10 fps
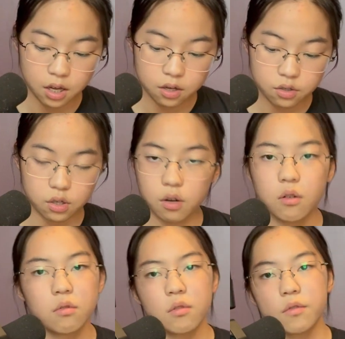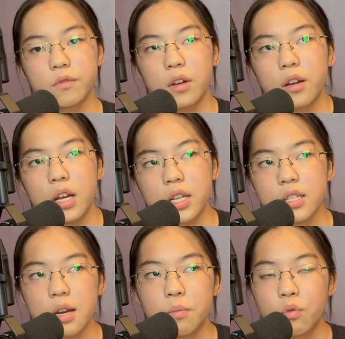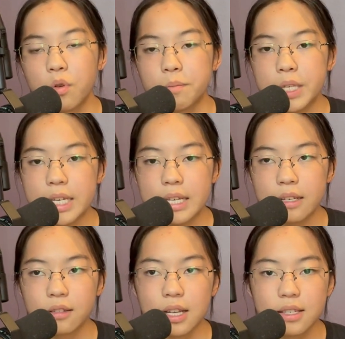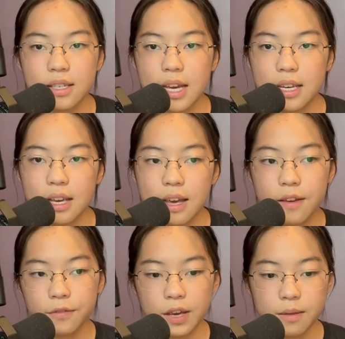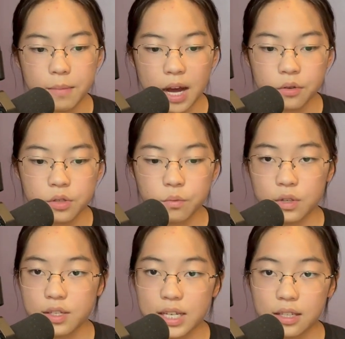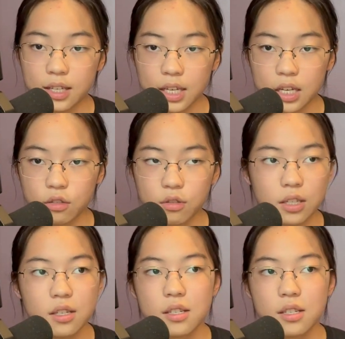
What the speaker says: So an example would be, let's say if a mouse was in a cage, and this is